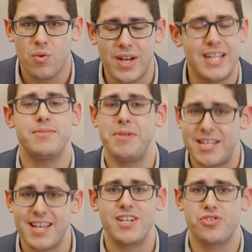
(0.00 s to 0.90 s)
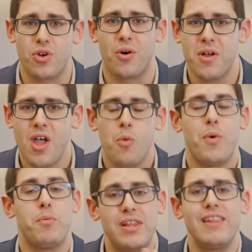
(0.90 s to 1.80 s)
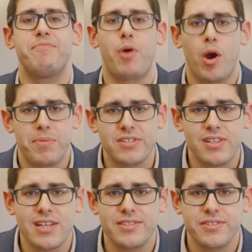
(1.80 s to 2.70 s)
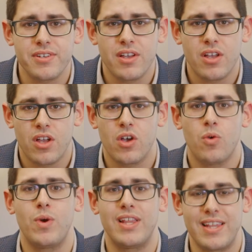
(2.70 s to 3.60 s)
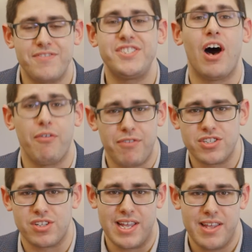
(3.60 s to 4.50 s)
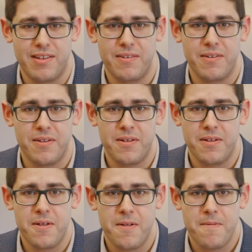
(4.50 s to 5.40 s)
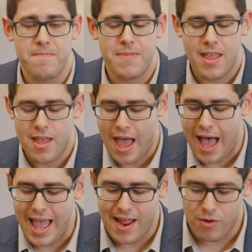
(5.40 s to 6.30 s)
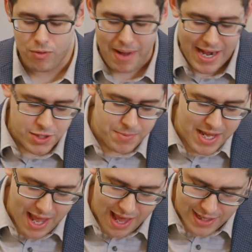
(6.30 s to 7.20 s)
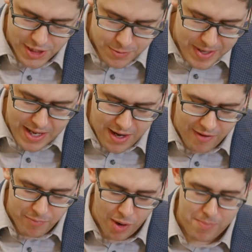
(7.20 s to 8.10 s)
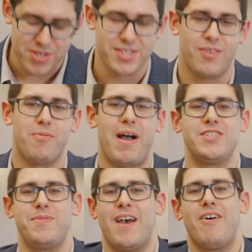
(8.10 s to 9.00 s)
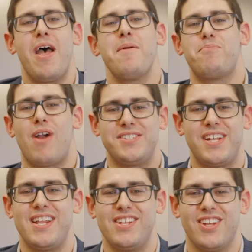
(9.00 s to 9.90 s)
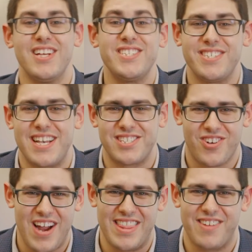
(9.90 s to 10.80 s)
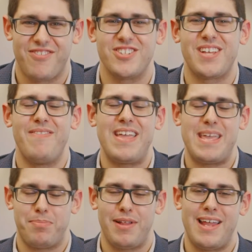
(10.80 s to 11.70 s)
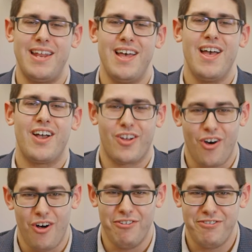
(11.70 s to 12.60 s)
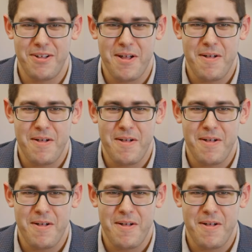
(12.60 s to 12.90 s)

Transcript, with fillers: We need to be intentional. When we live purposeless, we live selfishly. It reminds me, speaking of purpose, it reminds me of President Ulysses S. Grant, the first time that he played golf.